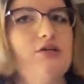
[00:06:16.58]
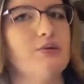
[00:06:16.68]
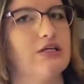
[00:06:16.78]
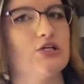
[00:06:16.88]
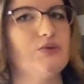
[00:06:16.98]

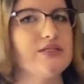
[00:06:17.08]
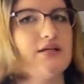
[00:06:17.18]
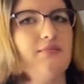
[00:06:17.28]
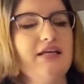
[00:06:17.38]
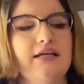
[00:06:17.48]
want to use it
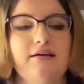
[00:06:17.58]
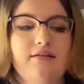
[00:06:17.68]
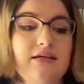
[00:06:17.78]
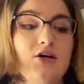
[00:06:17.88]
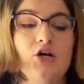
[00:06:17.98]

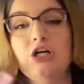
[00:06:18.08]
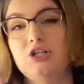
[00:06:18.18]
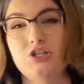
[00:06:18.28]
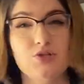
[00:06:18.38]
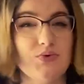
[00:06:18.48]
immediately,
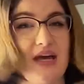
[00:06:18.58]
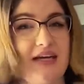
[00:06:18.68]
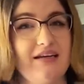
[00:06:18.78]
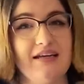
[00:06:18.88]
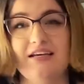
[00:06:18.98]
you
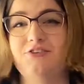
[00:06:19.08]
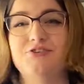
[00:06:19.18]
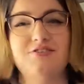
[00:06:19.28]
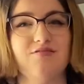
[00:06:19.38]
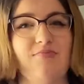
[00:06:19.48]
can. It
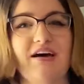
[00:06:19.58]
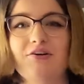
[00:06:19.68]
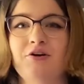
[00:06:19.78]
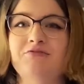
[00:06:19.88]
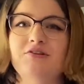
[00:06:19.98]
just is
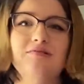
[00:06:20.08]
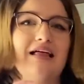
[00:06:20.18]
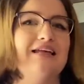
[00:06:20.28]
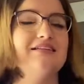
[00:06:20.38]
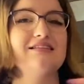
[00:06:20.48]
better if you
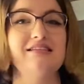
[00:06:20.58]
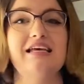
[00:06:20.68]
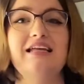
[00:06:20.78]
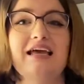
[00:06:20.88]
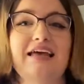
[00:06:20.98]
let it
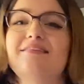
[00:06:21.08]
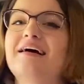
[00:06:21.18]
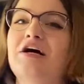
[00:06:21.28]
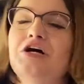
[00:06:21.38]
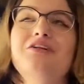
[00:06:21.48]
sit and
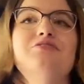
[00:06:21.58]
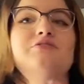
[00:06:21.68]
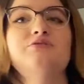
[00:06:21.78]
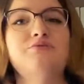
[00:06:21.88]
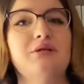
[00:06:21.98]
let all
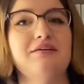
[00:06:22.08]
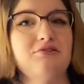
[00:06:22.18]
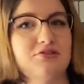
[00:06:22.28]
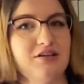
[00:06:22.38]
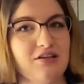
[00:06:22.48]
those
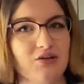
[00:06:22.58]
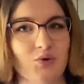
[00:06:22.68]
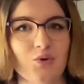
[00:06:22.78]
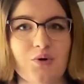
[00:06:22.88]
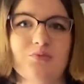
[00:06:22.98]
flavors
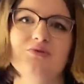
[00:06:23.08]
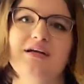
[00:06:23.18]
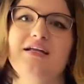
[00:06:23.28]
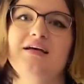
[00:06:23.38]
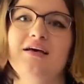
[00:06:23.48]

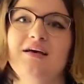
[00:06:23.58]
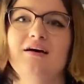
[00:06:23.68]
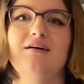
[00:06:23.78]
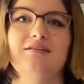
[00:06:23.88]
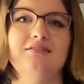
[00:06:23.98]
incorporate
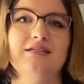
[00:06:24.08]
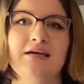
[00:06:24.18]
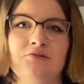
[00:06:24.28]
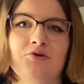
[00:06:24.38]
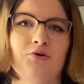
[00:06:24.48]

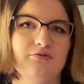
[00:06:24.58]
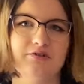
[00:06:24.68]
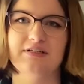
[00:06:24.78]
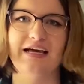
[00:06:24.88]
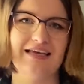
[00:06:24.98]
together
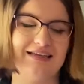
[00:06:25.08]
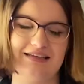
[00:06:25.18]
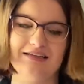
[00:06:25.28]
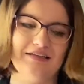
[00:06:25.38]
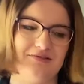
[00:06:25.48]
overnight and
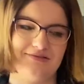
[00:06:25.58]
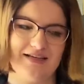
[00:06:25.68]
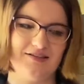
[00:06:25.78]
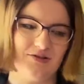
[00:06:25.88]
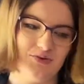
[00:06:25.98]
get it
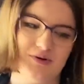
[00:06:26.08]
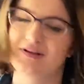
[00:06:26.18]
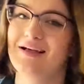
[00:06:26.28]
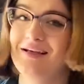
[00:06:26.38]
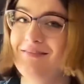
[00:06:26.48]
nice and cool.
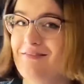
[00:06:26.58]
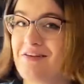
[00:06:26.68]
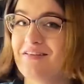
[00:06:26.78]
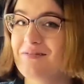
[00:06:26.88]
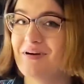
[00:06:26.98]

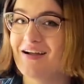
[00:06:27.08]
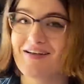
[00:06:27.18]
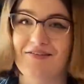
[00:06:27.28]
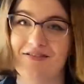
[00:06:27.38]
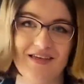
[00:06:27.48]
Luckily,
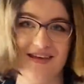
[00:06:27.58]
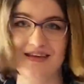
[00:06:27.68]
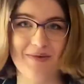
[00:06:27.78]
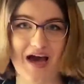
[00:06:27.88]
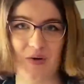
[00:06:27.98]
by the
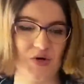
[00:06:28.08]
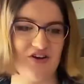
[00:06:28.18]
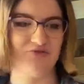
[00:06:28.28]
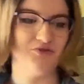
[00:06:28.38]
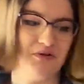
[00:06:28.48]
power of
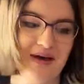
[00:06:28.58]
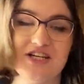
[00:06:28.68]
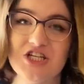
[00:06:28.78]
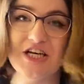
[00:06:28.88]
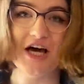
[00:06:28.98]
movie
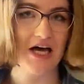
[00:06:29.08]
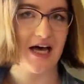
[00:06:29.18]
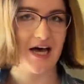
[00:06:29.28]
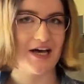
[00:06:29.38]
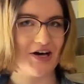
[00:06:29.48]
magic,
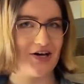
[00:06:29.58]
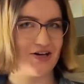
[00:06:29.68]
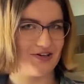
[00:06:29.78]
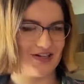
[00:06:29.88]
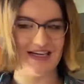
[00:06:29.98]
I
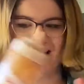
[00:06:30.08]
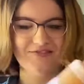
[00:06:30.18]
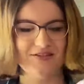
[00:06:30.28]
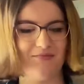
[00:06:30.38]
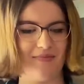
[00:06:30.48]
already have
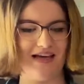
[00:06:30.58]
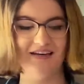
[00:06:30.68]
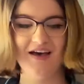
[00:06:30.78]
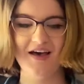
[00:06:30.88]
some made